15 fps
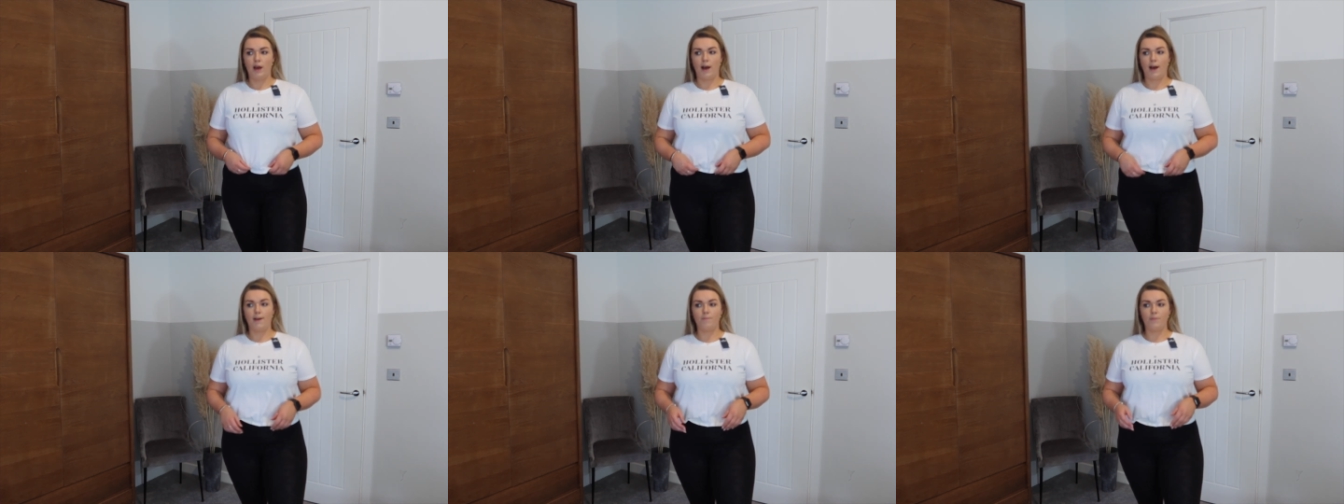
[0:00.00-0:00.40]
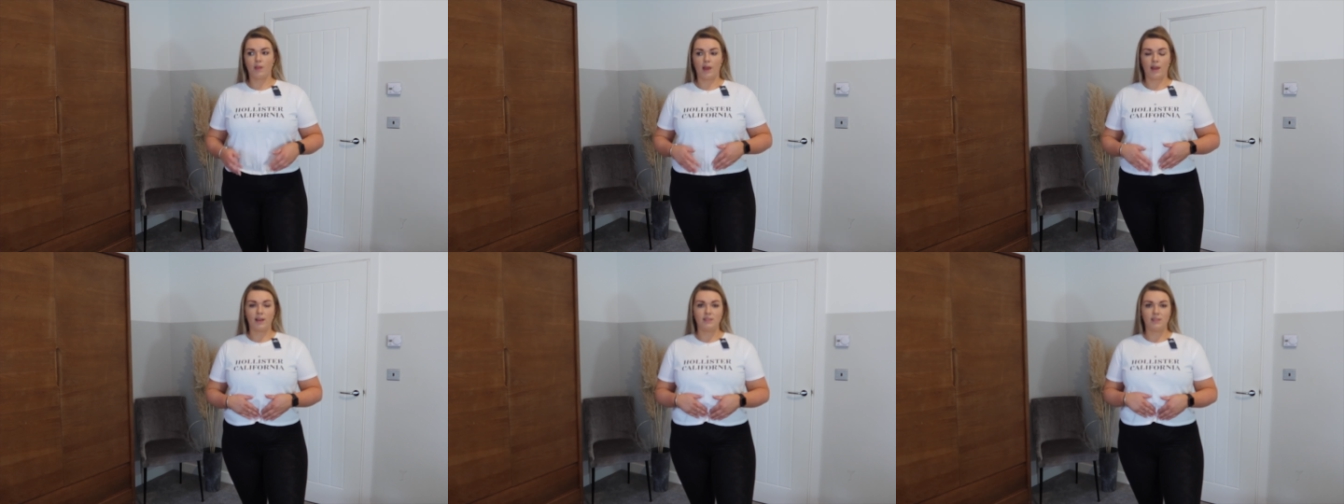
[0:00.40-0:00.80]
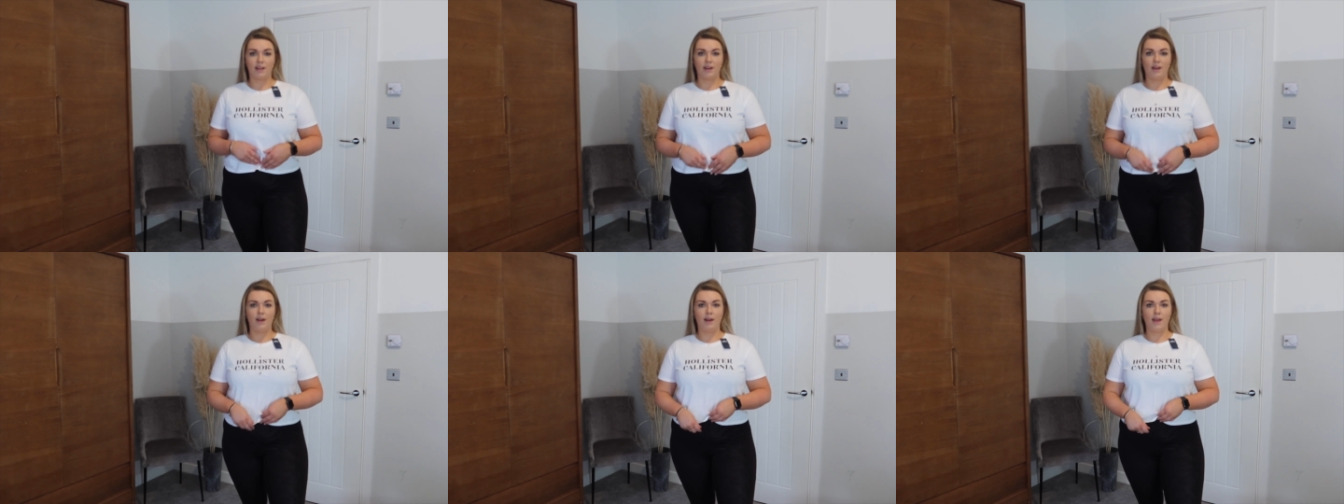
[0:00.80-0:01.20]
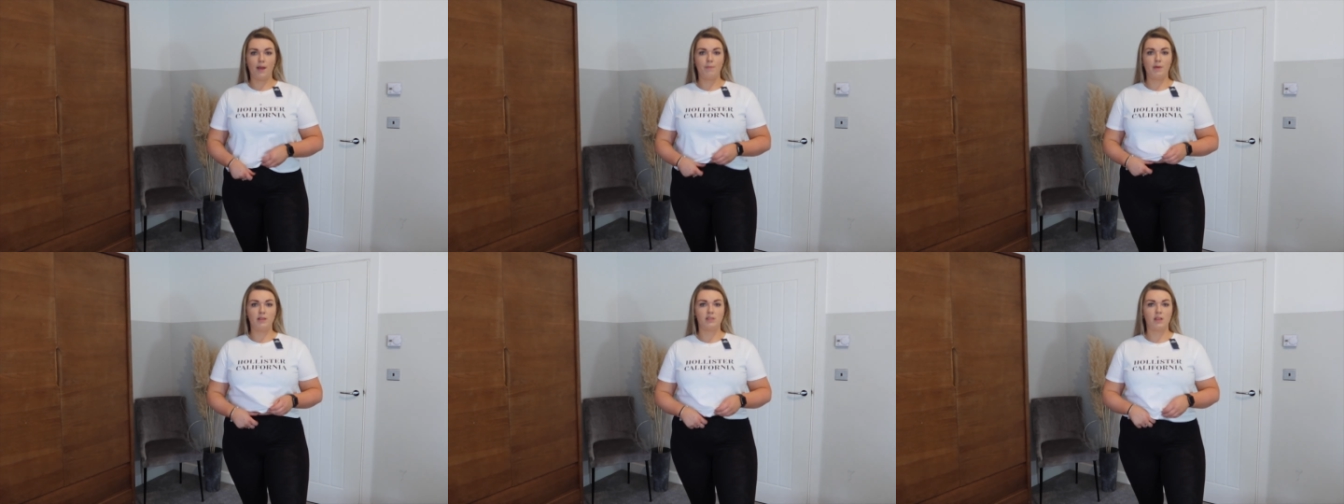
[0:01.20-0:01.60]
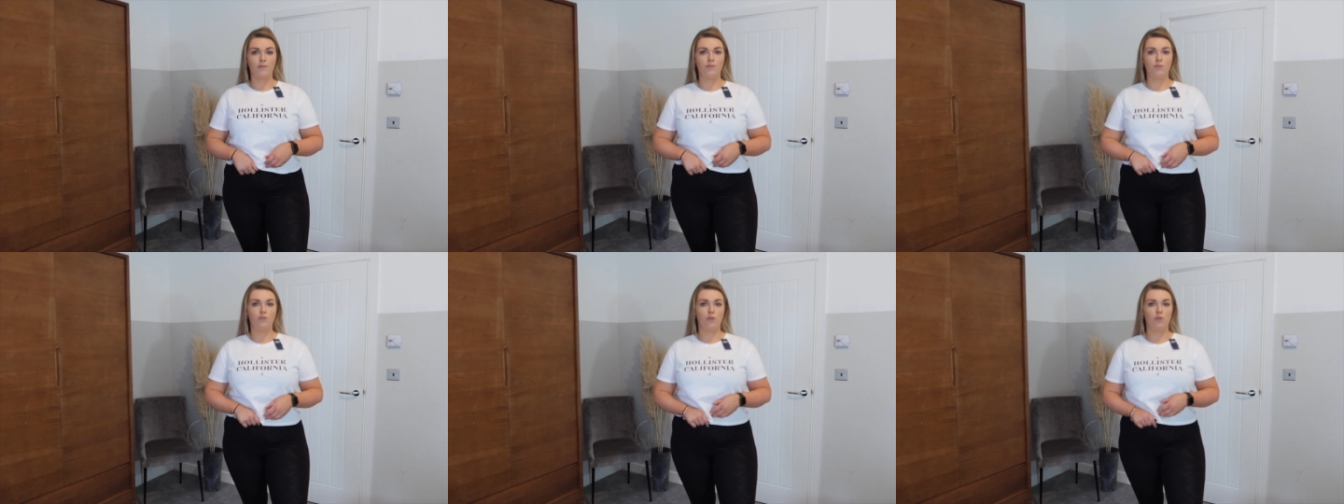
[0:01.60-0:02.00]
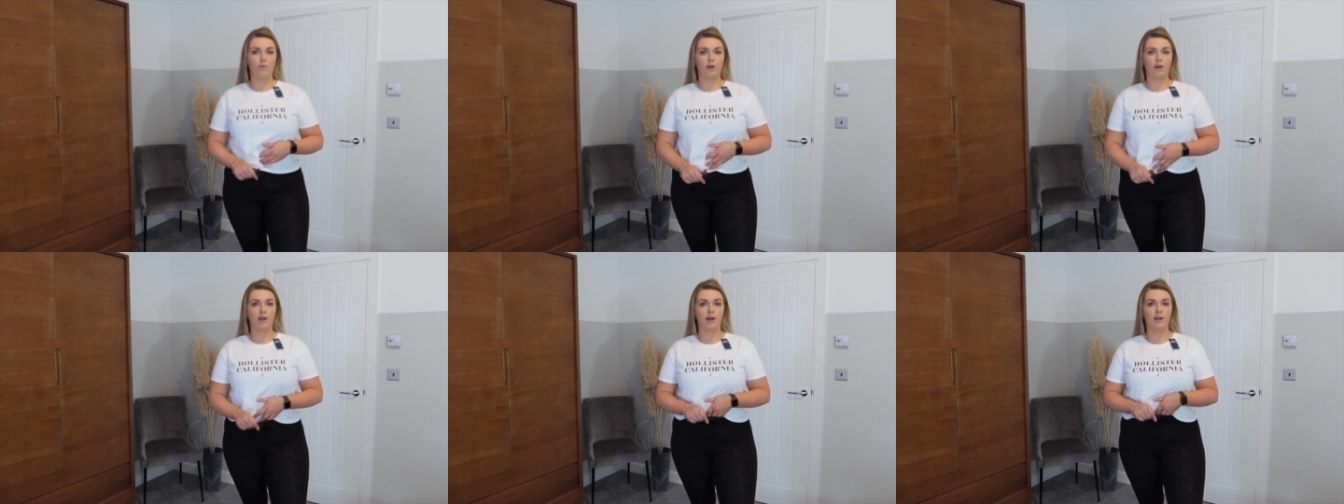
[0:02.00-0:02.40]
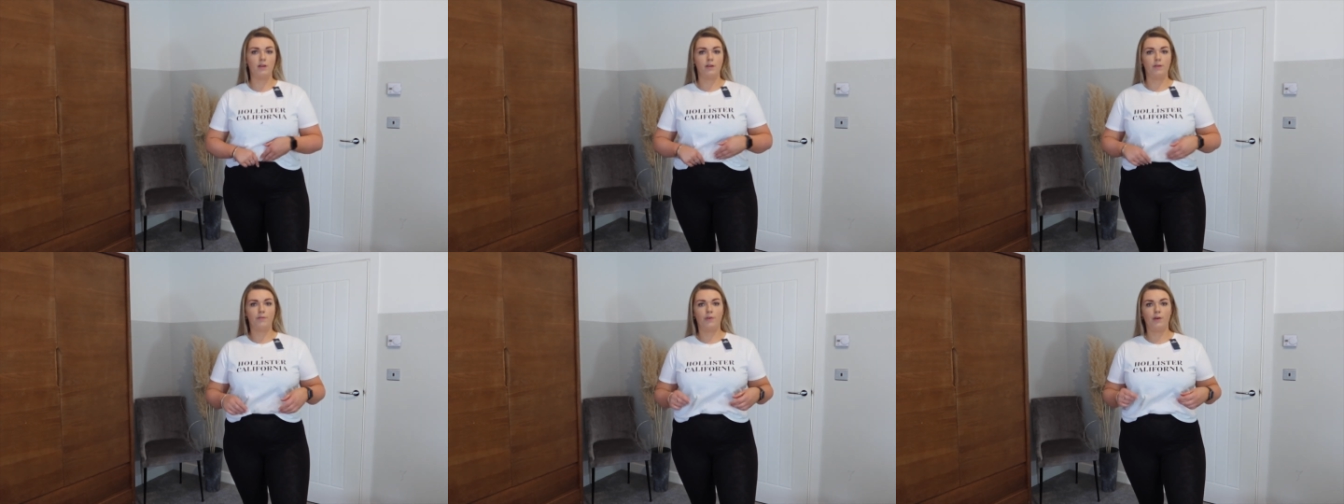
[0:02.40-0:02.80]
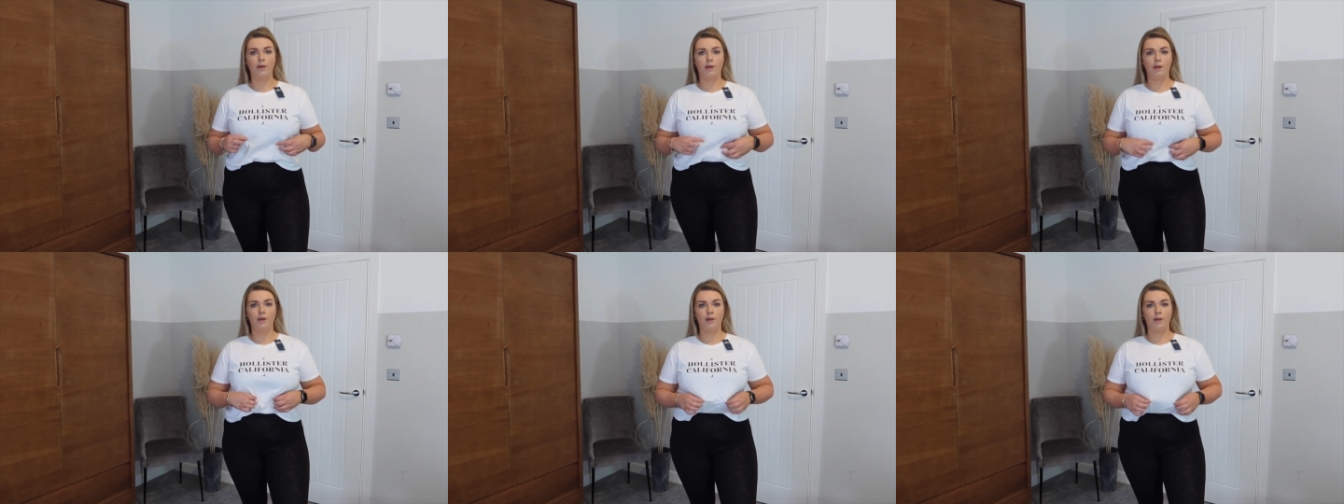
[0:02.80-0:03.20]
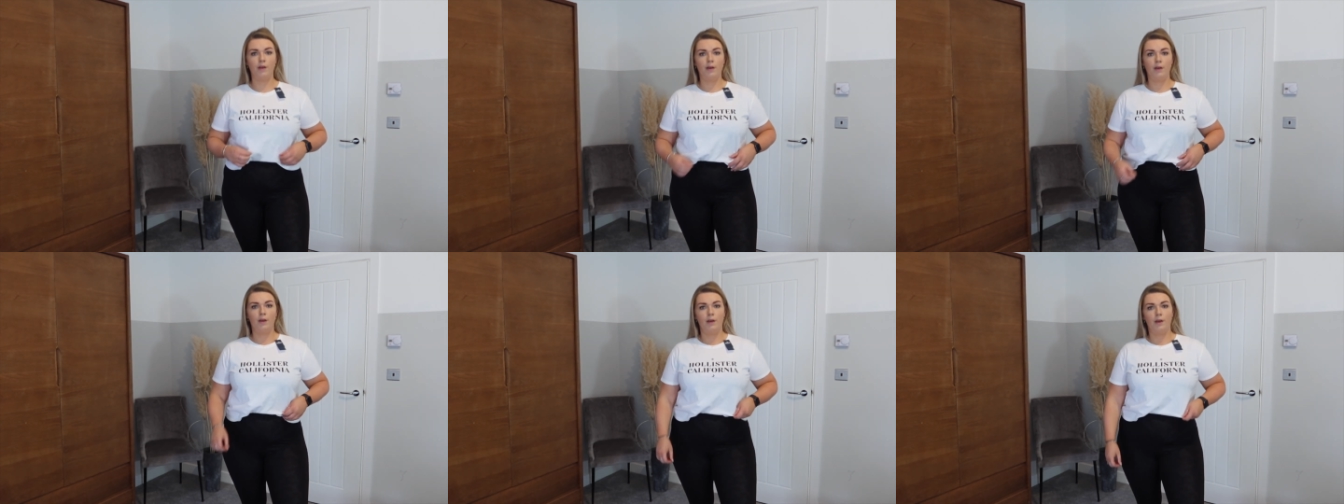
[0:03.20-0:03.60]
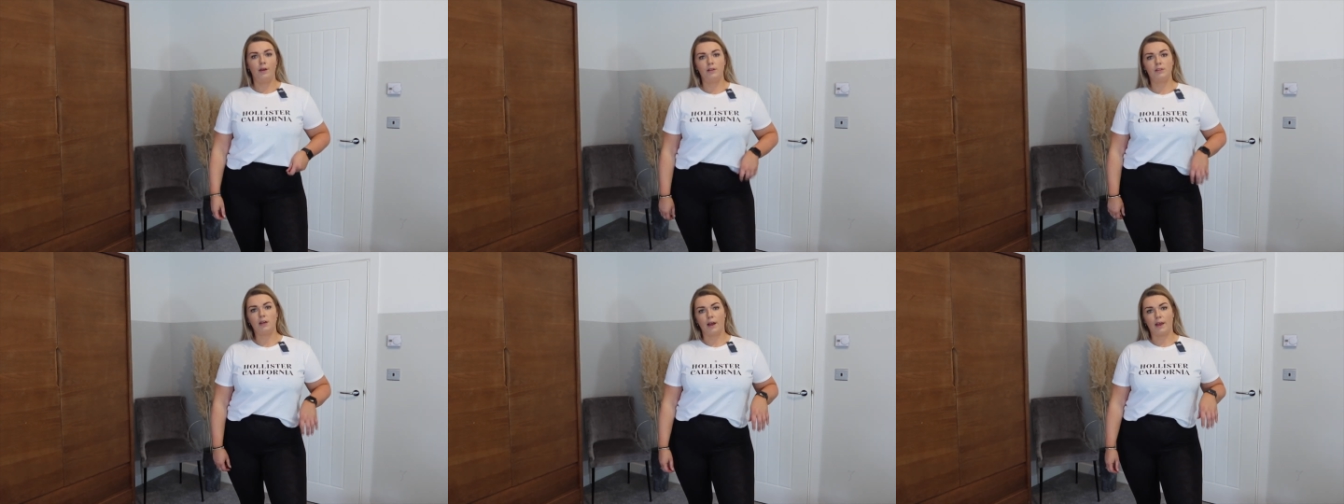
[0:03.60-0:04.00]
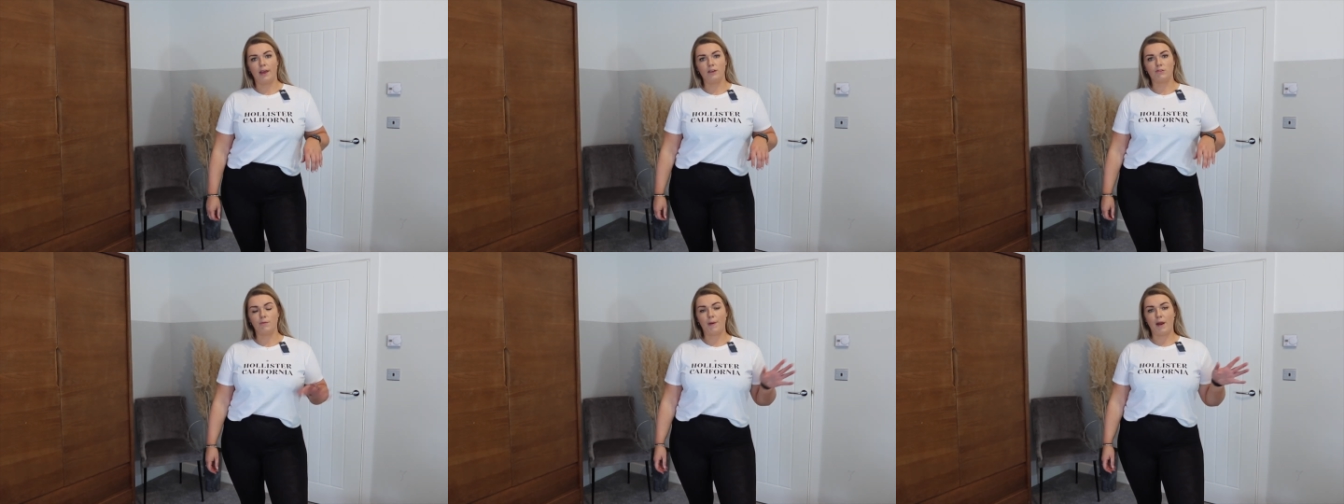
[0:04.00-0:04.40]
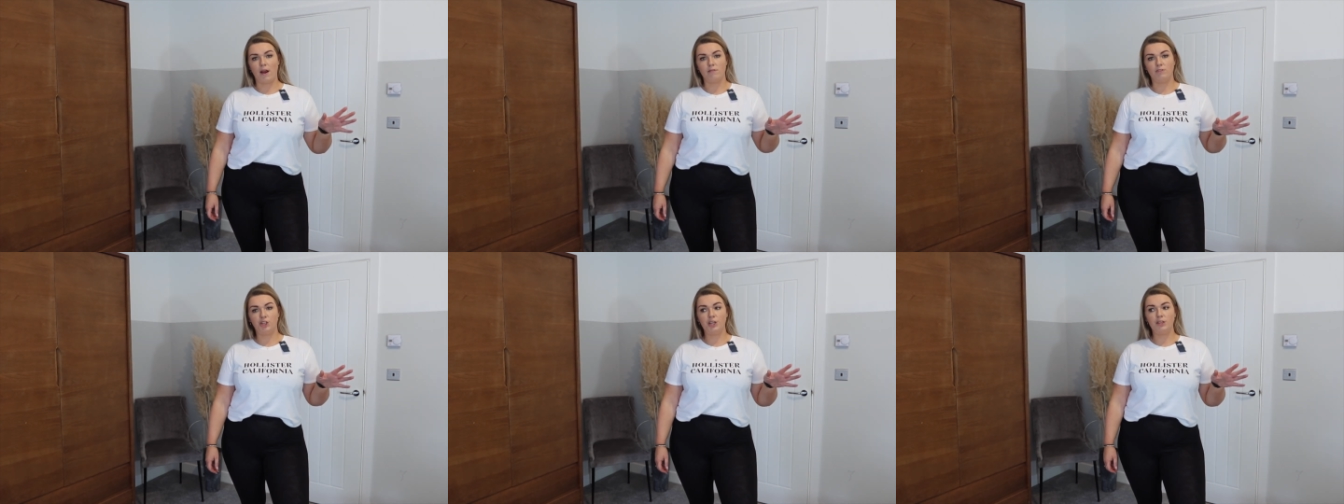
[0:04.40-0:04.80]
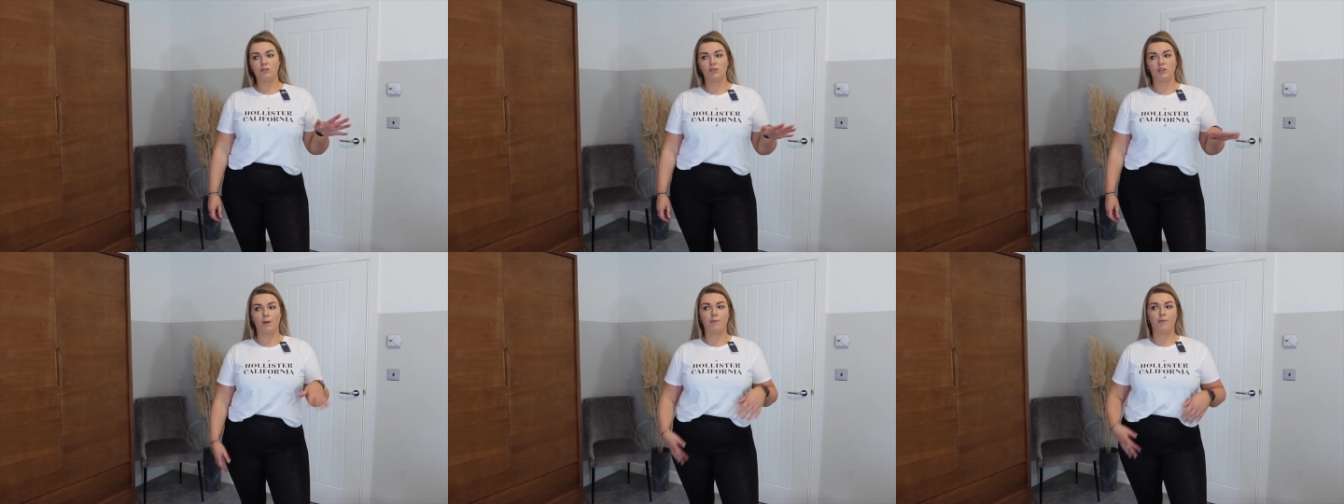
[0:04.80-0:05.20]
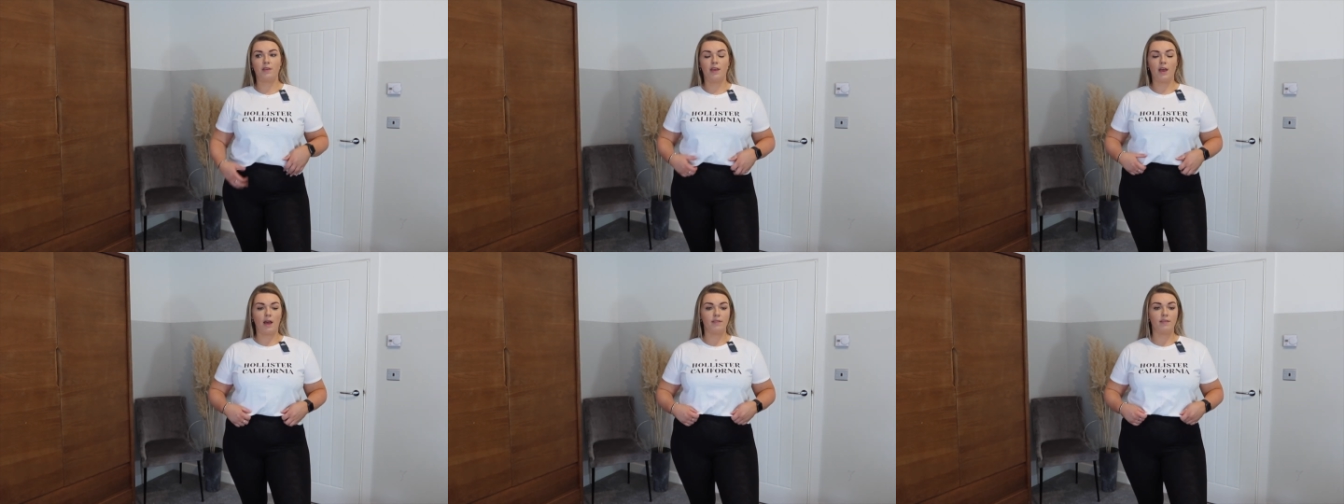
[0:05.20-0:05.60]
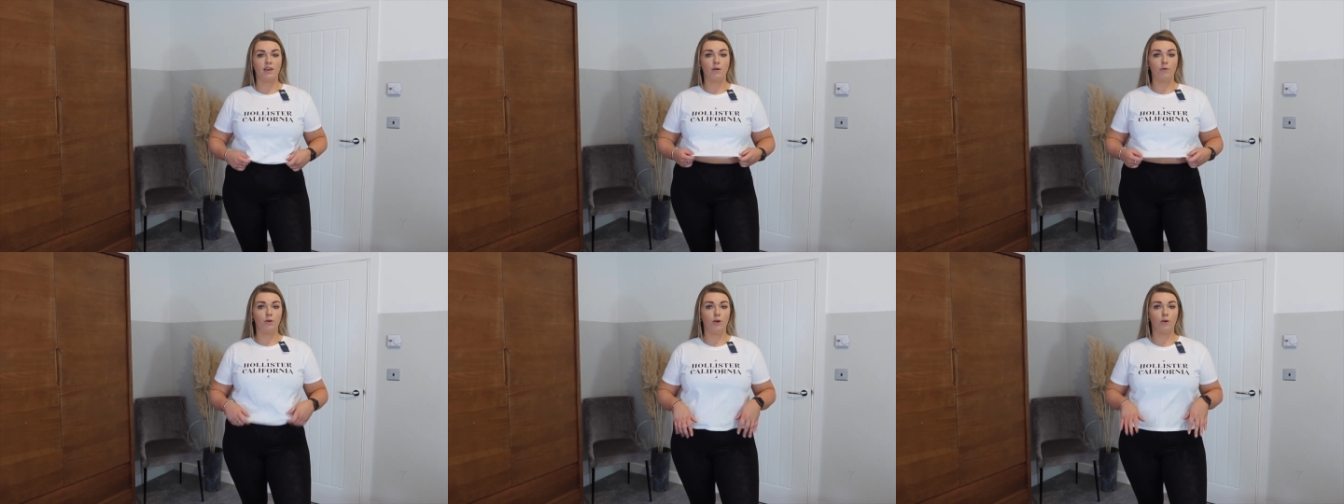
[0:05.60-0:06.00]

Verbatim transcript: Like I said earlier, it means that if you do want to kind of tuck it into a pair of jeans or something, I think it would